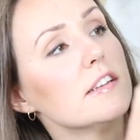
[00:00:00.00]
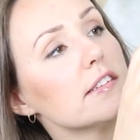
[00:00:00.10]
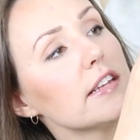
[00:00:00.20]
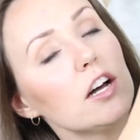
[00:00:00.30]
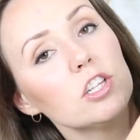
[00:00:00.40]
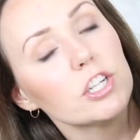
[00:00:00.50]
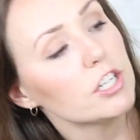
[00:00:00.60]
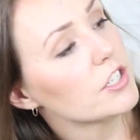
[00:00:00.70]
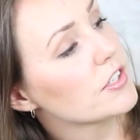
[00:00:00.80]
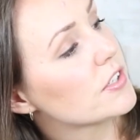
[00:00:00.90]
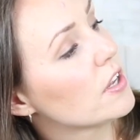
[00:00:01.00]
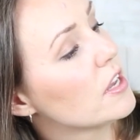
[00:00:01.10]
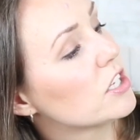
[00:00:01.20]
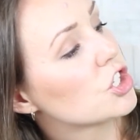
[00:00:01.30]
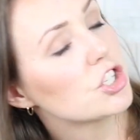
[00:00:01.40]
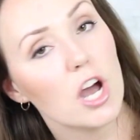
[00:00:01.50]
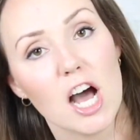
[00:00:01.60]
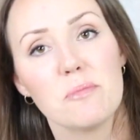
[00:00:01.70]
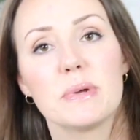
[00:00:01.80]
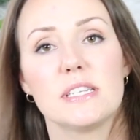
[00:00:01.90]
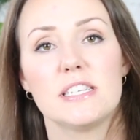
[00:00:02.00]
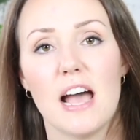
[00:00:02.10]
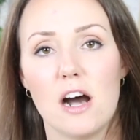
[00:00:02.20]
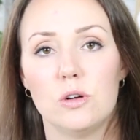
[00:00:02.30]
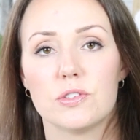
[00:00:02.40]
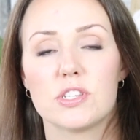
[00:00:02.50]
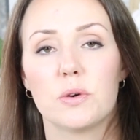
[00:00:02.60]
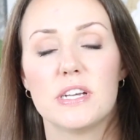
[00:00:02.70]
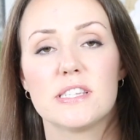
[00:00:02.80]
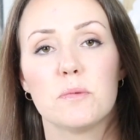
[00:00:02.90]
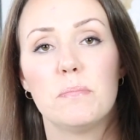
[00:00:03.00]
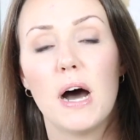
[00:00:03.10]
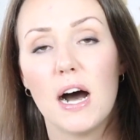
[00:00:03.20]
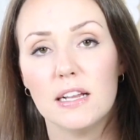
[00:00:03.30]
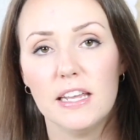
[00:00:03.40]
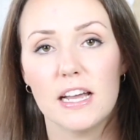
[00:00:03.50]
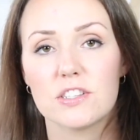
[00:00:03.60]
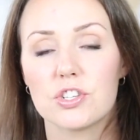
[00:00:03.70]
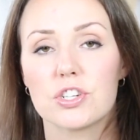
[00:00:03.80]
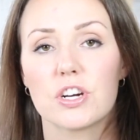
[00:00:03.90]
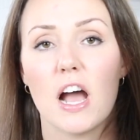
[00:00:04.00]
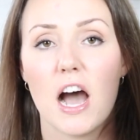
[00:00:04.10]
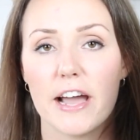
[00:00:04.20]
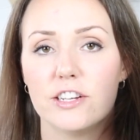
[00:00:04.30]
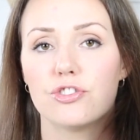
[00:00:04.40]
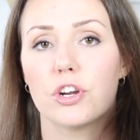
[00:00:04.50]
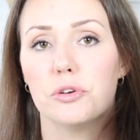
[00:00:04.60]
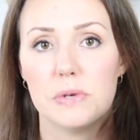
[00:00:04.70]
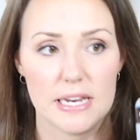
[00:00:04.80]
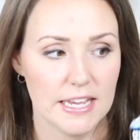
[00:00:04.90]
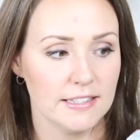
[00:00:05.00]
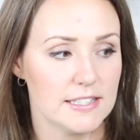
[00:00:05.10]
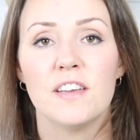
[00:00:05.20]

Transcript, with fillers: Sellars, shop towel. So it's a polyester hydro knit.